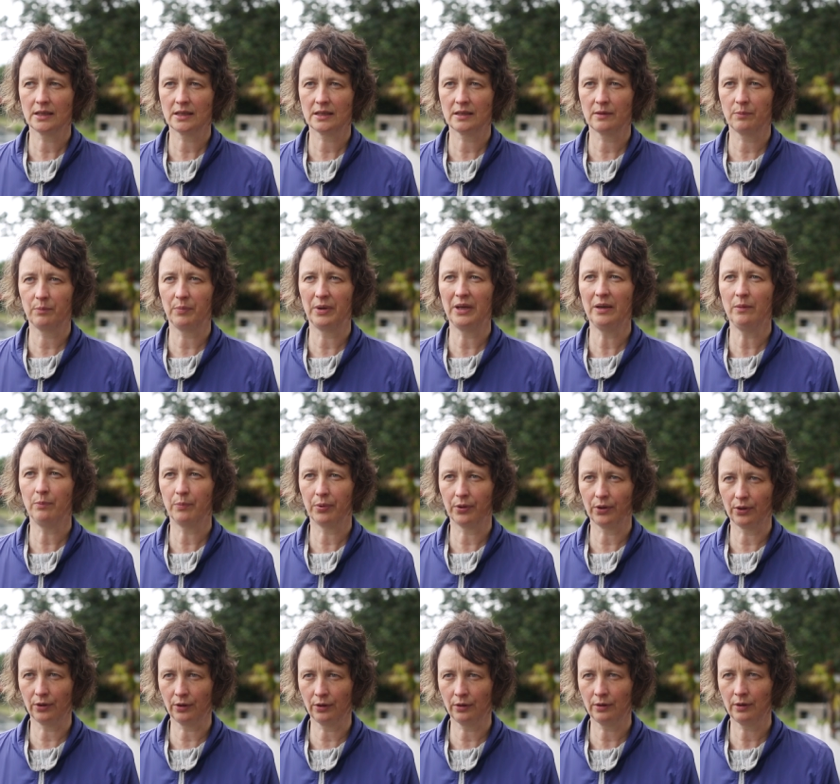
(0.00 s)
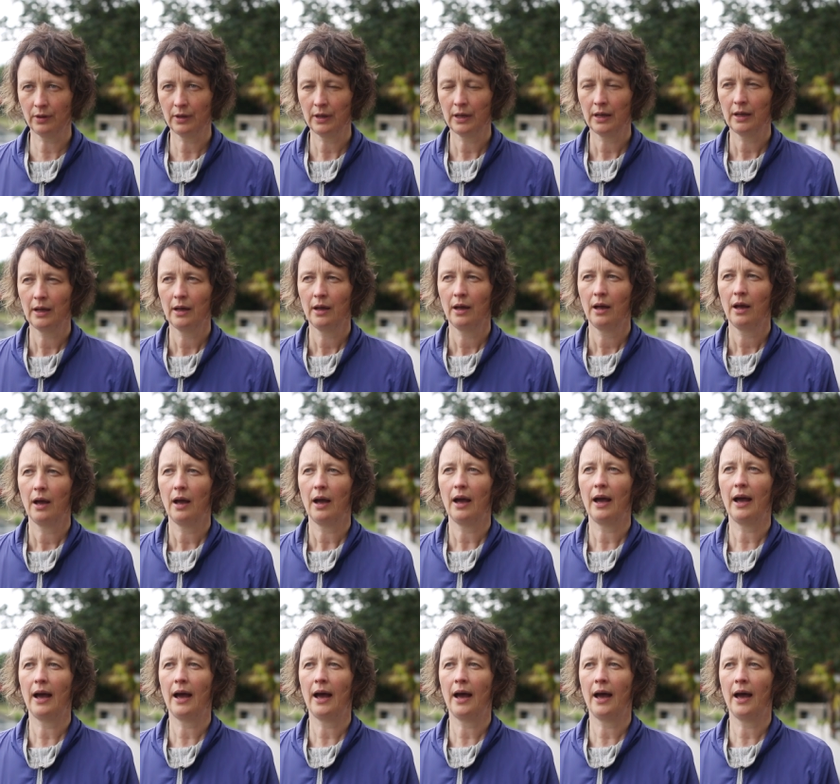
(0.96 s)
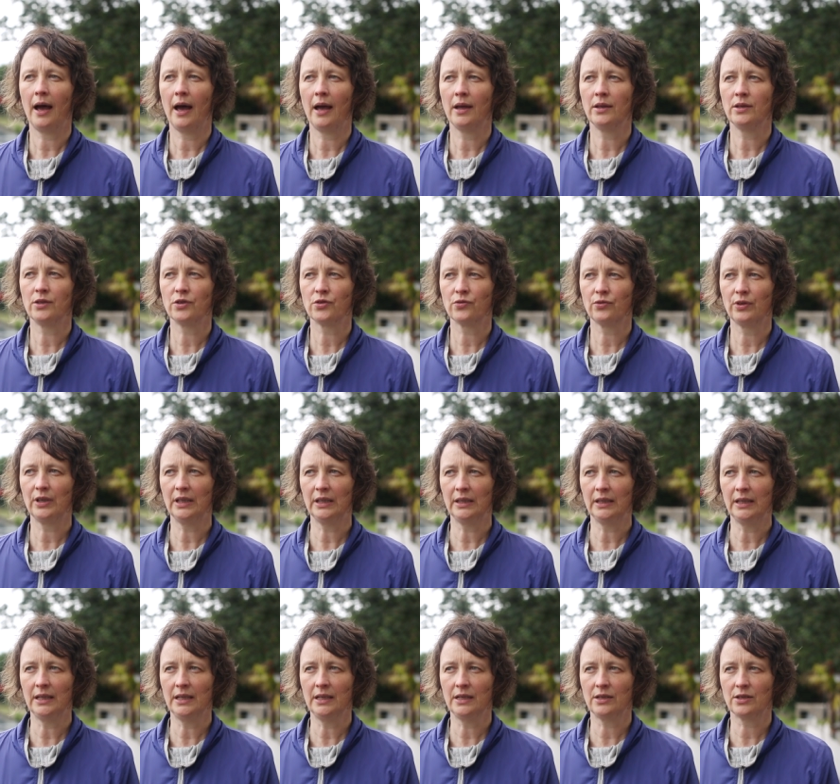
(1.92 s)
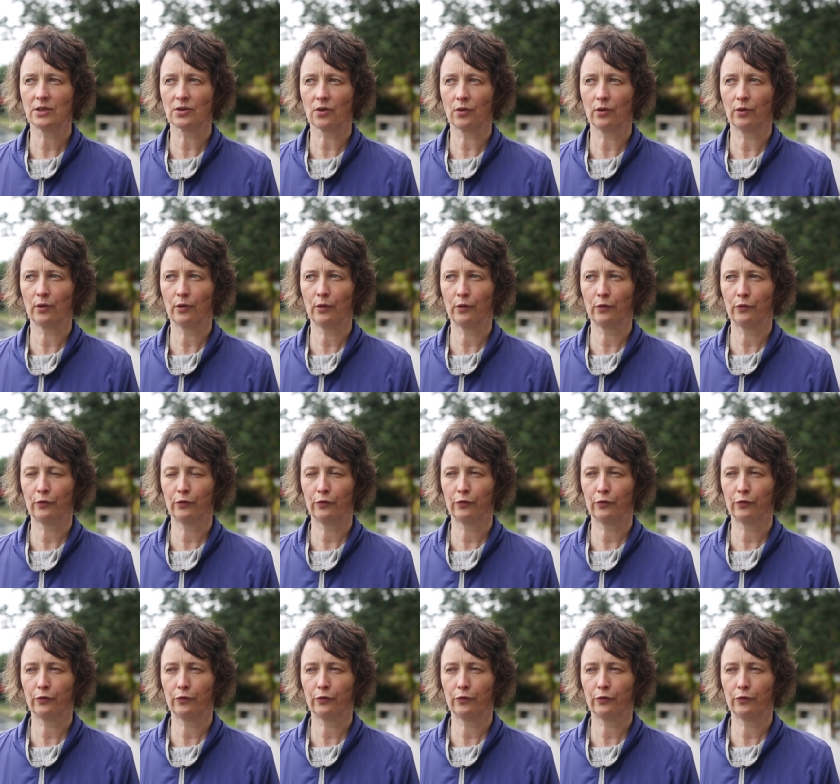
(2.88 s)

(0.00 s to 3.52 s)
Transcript: to people and really sort of